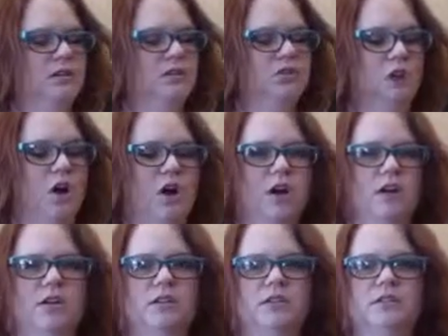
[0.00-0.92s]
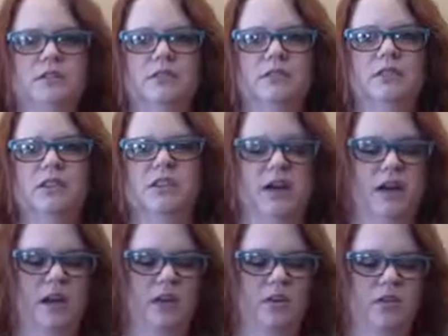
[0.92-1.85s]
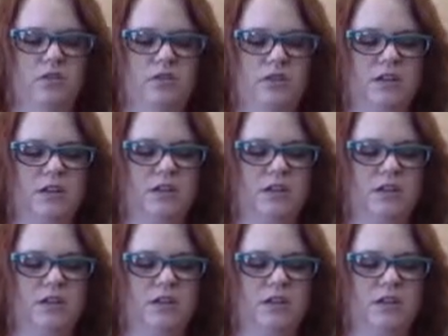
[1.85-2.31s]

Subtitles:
dark, and haggard.